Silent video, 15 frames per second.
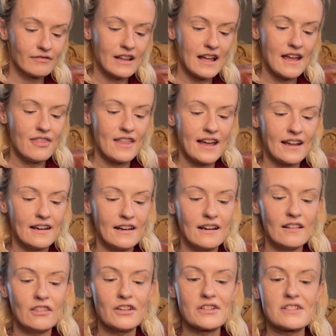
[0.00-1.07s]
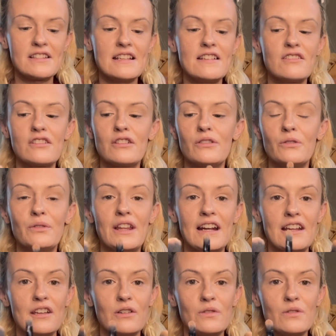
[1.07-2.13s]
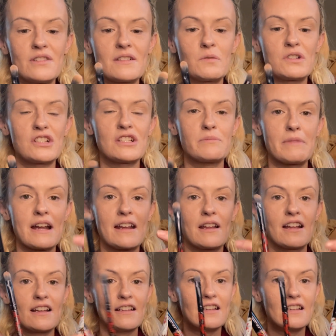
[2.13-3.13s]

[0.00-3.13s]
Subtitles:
And then there's these two that I use, which is my